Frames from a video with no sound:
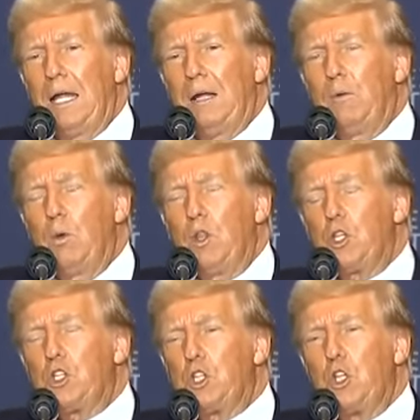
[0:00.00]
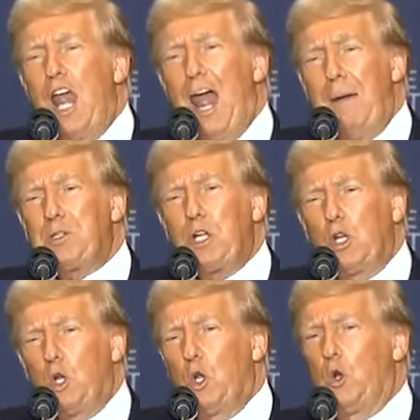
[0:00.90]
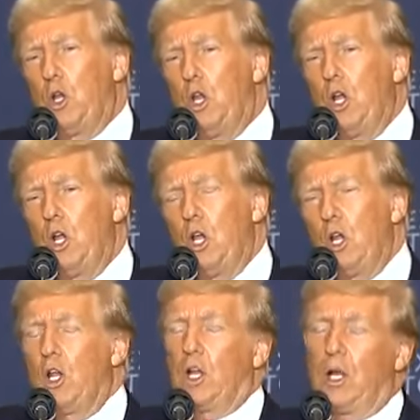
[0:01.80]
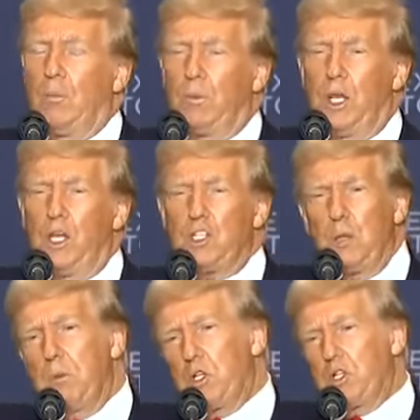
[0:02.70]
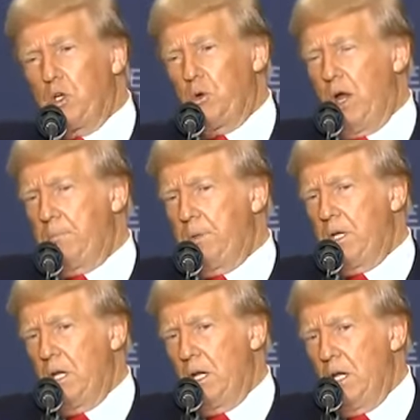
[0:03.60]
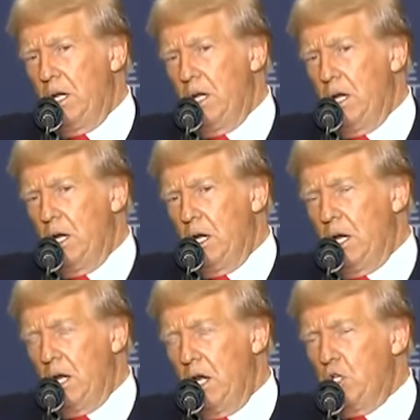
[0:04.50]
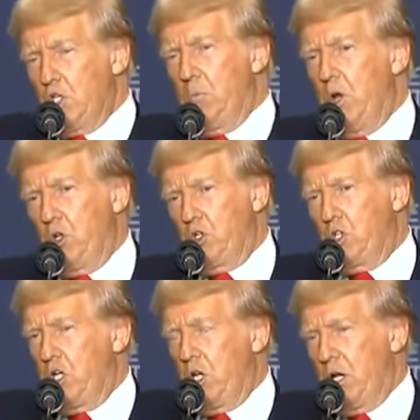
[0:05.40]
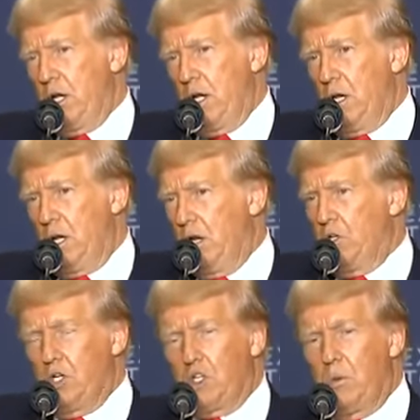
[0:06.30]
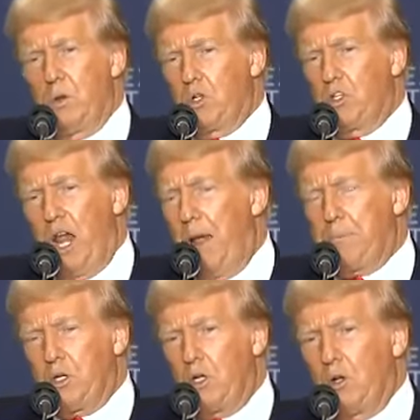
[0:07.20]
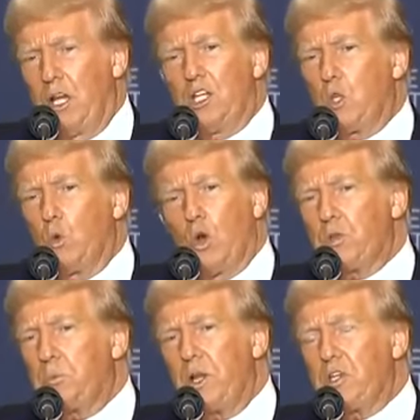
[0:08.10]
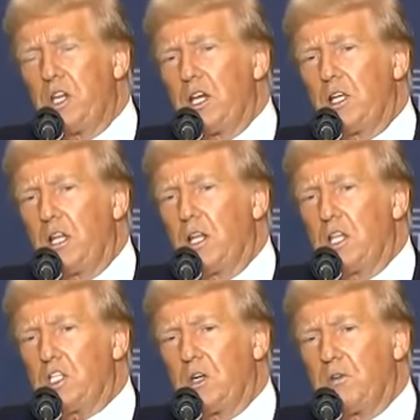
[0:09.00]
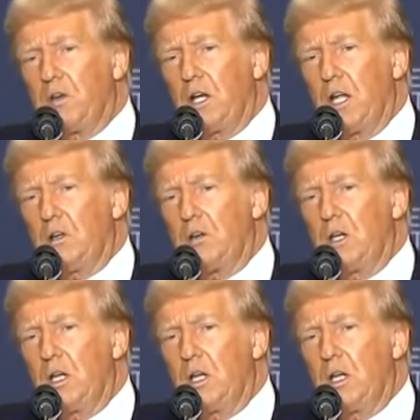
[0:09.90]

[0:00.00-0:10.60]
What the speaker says: with his absolute, look, he's the most corrupt. He's the most, just the most absolute. He's the worst president in the history of our country.